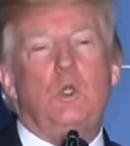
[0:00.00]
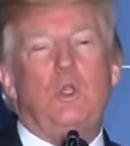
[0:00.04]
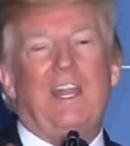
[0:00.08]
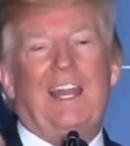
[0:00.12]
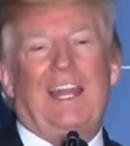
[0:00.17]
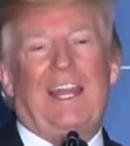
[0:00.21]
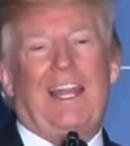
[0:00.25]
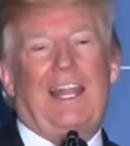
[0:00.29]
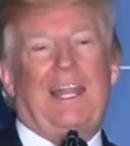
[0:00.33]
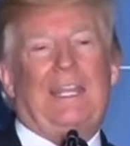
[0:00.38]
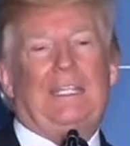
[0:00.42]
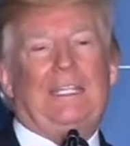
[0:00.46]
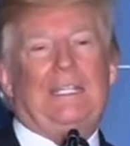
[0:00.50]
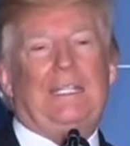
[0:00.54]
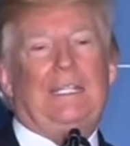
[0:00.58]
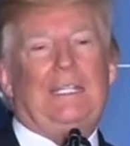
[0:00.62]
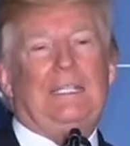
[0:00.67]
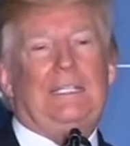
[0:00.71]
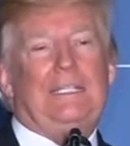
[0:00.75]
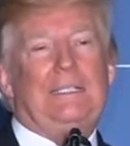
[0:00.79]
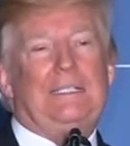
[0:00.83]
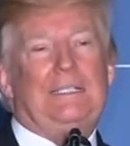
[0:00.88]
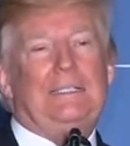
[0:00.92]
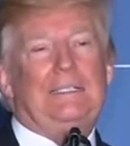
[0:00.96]
get elected.
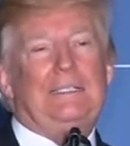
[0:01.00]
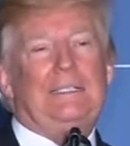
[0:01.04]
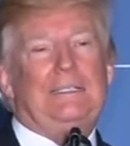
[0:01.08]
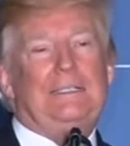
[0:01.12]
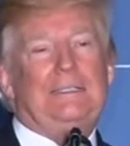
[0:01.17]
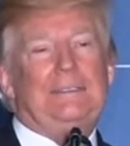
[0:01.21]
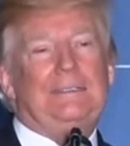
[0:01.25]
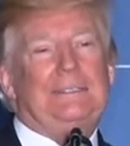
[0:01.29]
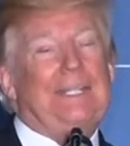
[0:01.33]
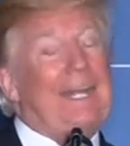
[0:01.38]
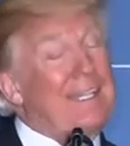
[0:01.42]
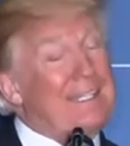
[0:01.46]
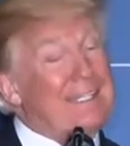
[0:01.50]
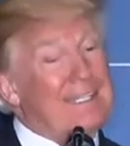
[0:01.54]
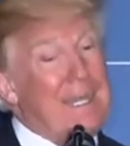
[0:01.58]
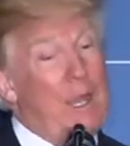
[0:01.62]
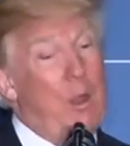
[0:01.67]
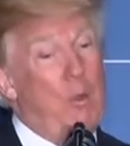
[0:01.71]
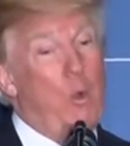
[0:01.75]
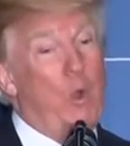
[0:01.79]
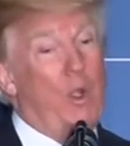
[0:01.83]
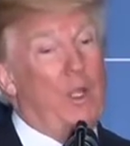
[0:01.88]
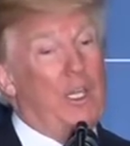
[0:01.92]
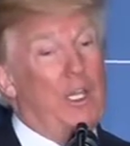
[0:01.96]
That's
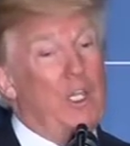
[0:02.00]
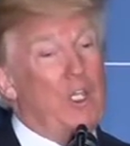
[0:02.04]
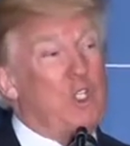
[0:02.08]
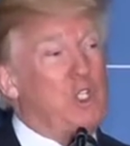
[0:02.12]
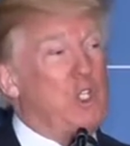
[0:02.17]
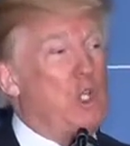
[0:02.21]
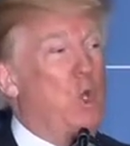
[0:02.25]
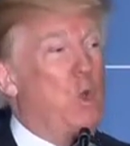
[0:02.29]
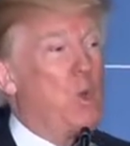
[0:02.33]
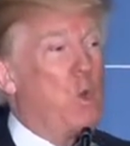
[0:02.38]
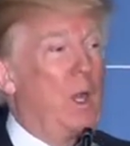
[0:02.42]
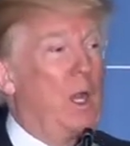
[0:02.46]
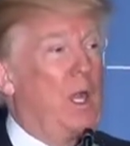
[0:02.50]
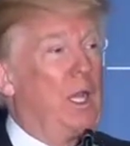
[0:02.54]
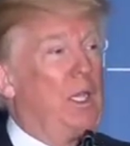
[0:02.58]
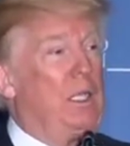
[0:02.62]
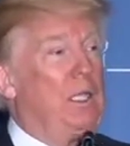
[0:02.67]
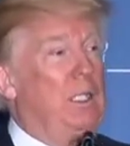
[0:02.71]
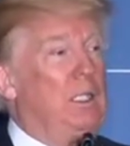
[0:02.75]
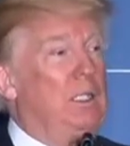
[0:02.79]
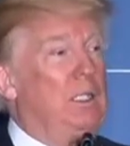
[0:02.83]
not working so well.